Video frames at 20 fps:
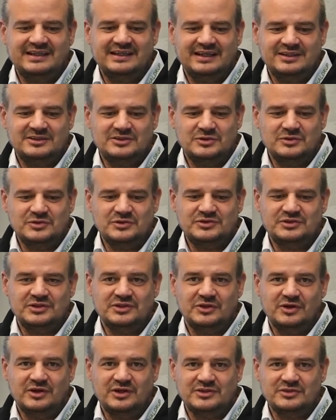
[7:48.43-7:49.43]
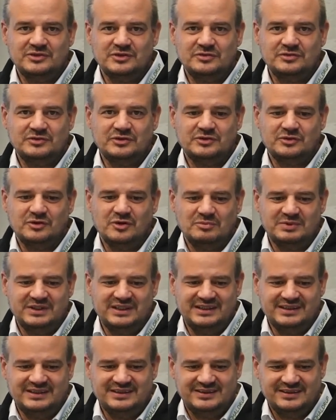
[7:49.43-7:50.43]
reduced the noise of the
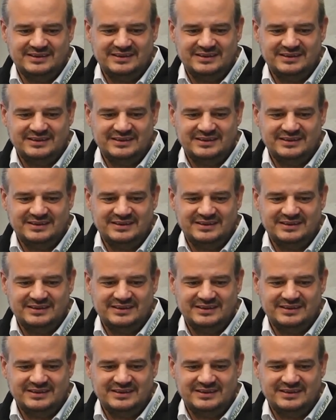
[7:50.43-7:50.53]
turbine.